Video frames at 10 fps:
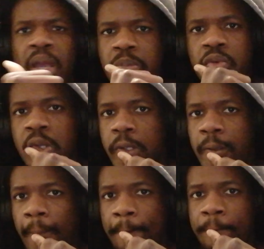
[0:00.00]
Bayern Munich,
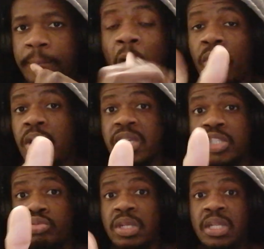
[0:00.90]
and we
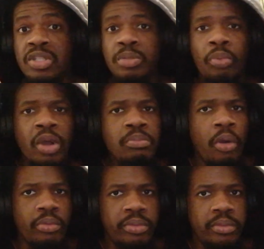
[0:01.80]
lost three 0 to
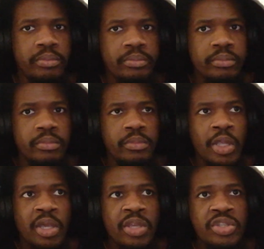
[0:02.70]
Bournemouth.
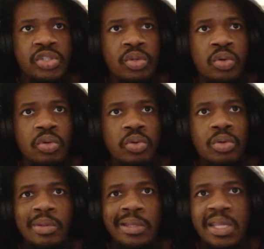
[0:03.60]
So
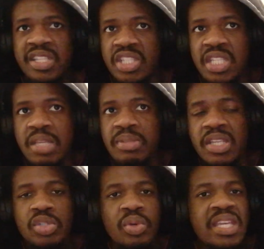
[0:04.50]
it seems
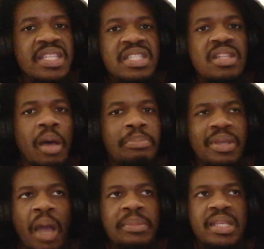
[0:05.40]
as though he's not.
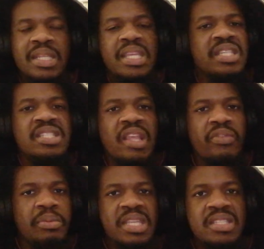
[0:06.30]
Be, I mean, he's
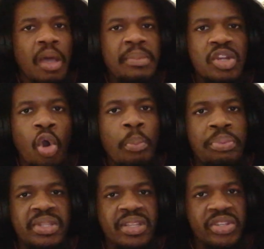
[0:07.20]
never. He's not been
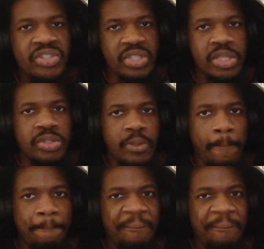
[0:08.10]
competent this season